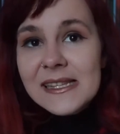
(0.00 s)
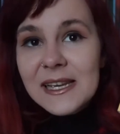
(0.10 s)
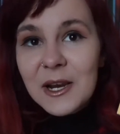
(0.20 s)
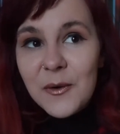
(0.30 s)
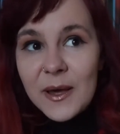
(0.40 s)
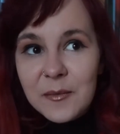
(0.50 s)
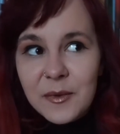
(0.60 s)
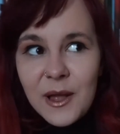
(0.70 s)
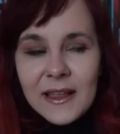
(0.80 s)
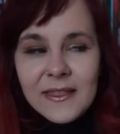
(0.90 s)
it's
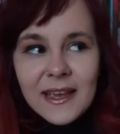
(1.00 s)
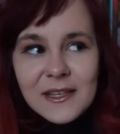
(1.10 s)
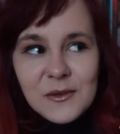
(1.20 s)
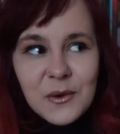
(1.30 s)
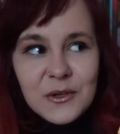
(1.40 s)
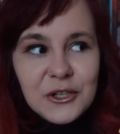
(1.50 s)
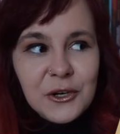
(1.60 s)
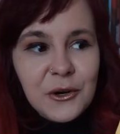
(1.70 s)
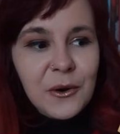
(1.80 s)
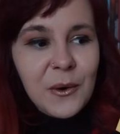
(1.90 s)
incredible. I think Kazuo
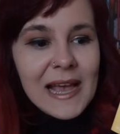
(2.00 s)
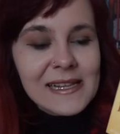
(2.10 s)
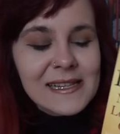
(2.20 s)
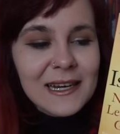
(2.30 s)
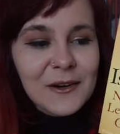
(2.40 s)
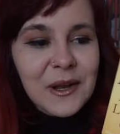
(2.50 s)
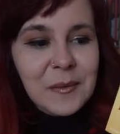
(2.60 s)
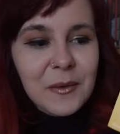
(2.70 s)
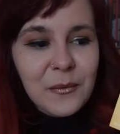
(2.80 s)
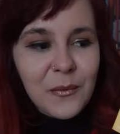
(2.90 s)
Ishiguro has an
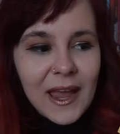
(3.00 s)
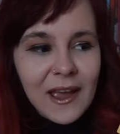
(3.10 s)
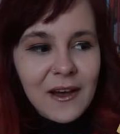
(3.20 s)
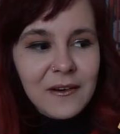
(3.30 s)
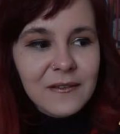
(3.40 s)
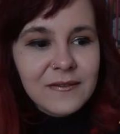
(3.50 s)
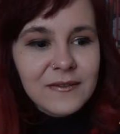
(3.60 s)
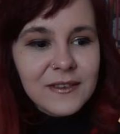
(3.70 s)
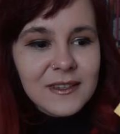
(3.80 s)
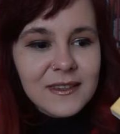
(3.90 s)
incredible way of